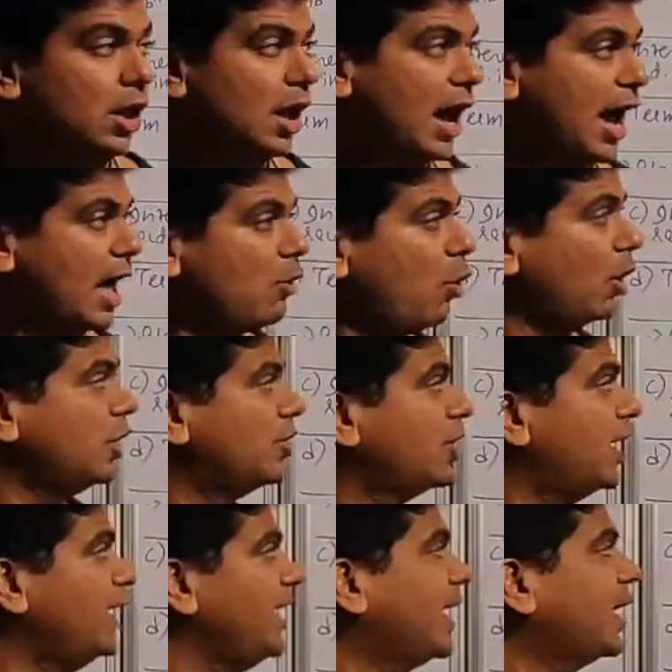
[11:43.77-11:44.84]
I have
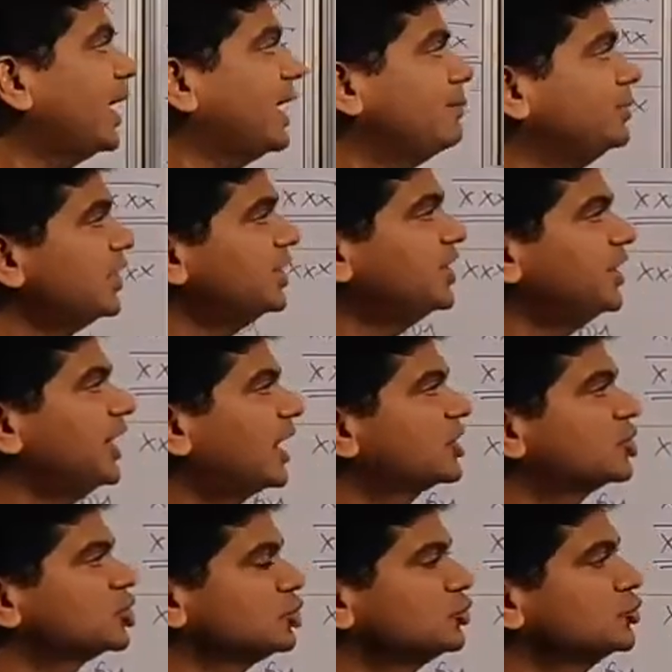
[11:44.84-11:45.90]
already claimed the
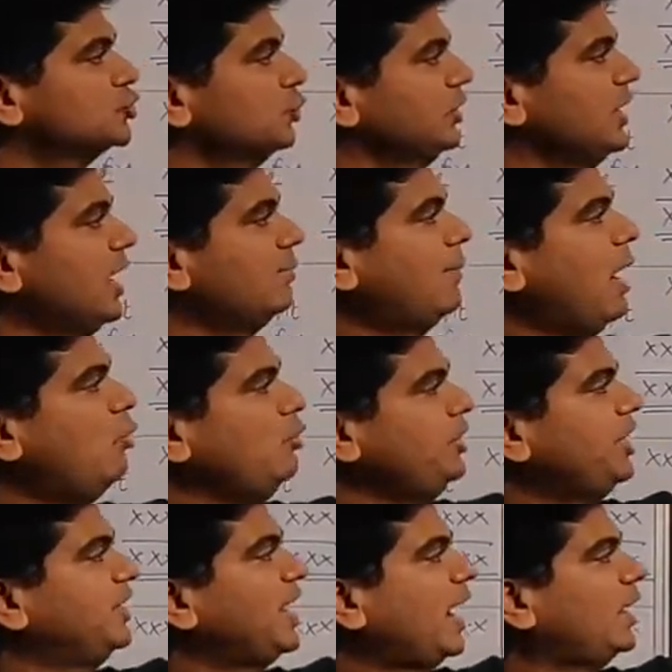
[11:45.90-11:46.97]
deduction. So the amount
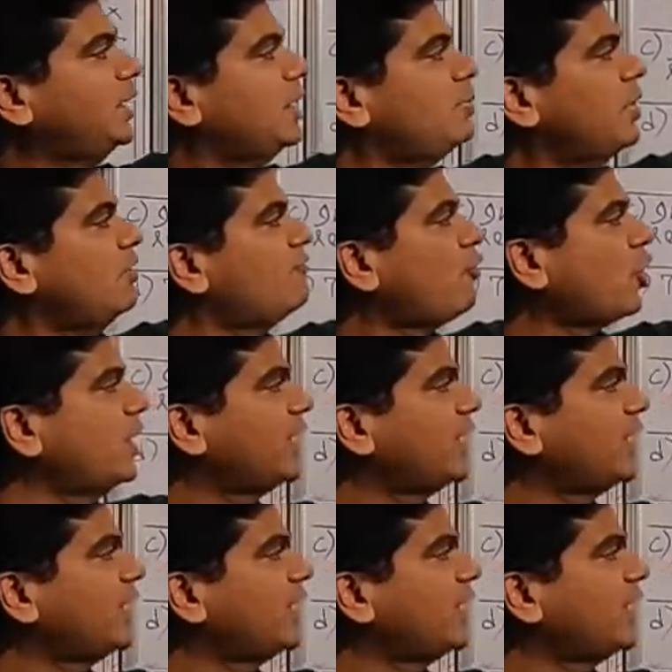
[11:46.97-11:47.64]
deductible for